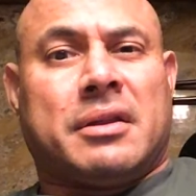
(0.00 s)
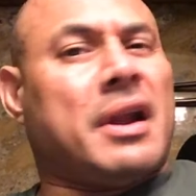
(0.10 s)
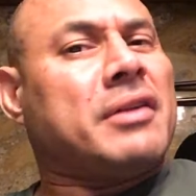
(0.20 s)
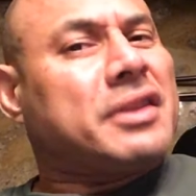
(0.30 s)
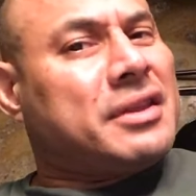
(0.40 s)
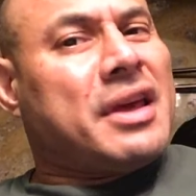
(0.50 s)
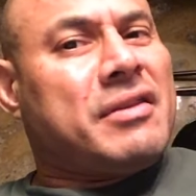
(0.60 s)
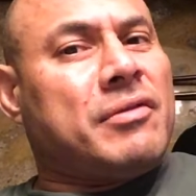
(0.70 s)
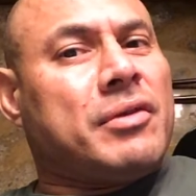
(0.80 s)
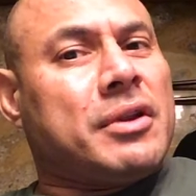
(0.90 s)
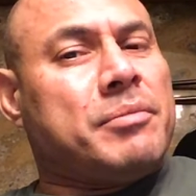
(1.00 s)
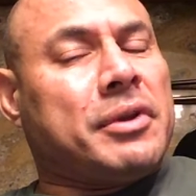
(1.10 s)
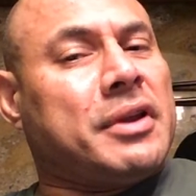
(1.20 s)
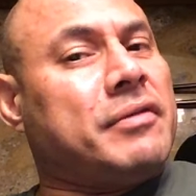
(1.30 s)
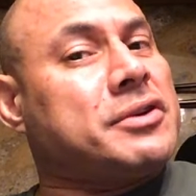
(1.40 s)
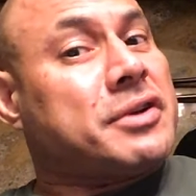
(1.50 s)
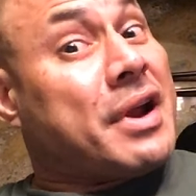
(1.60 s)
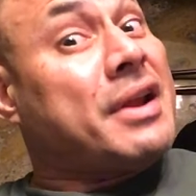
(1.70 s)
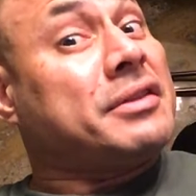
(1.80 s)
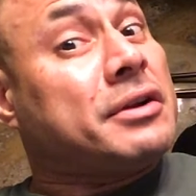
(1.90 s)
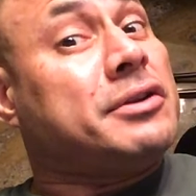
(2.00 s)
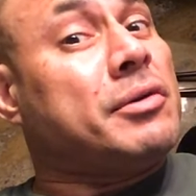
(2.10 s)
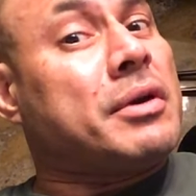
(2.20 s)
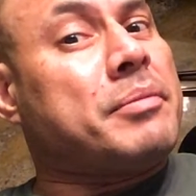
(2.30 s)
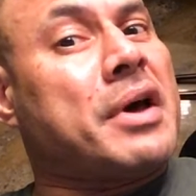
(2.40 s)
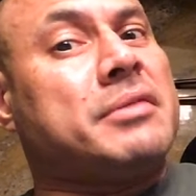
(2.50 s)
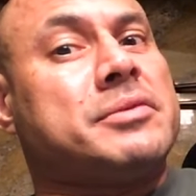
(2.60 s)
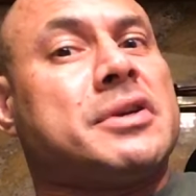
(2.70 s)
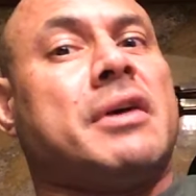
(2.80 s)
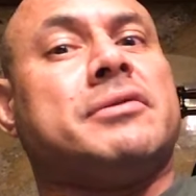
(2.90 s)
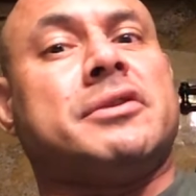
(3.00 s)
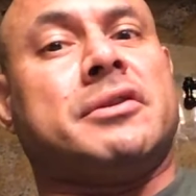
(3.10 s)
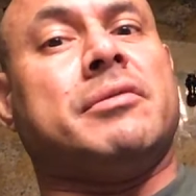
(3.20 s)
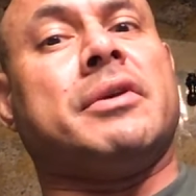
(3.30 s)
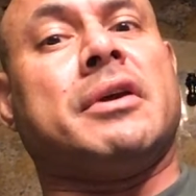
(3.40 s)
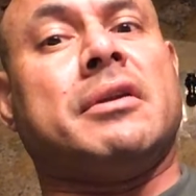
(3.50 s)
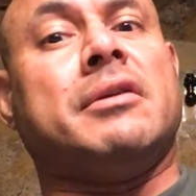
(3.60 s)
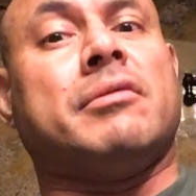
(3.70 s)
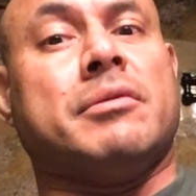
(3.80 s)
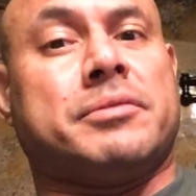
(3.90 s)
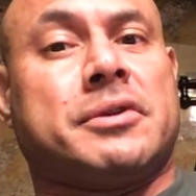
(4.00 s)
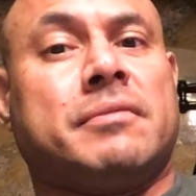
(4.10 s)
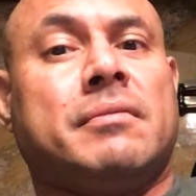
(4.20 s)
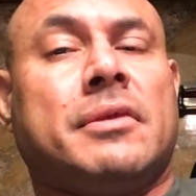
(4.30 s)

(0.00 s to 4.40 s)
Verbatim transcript: that I don't think they even really believe in because they're not out there doing it by themselves. They're doing it in groups.